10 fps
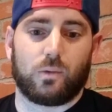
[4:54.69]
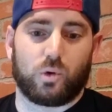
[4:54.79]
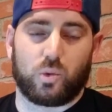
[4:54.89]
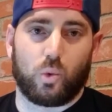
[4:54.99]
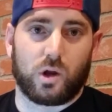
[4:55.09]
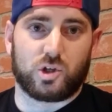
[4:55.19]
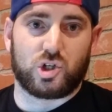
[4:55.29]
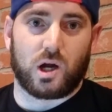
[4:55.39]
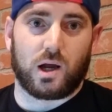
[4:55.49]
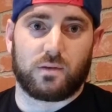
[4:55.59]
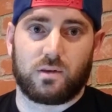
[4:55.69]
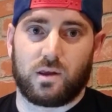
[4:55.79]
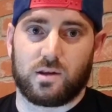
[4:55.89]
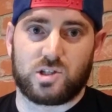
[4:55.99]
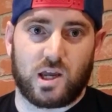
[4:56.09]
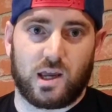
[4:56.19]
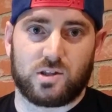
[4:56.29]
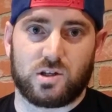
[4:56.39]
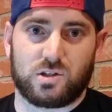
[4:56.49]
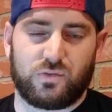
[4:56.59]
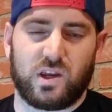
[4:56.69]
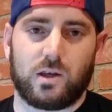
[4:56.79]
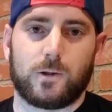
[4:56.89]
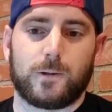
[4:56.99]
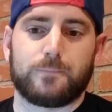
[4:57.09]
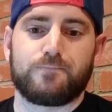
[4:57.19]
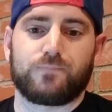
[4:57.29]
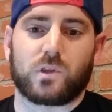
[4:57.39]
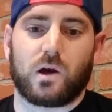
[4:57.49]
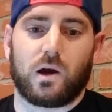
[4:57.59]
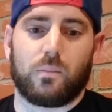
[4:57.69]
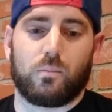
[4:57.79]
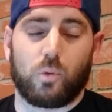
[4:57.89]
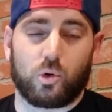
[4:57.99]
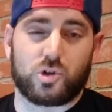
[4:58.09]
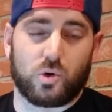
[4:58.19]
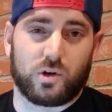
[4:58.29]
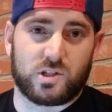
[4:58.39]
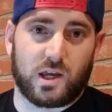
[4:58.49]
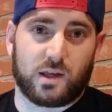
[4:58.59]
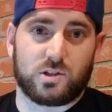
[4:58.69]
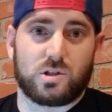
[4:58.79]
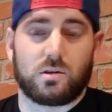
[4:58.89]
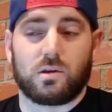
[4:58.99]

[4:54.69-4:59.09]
with one shot in his hands and his feet, more so in his hands.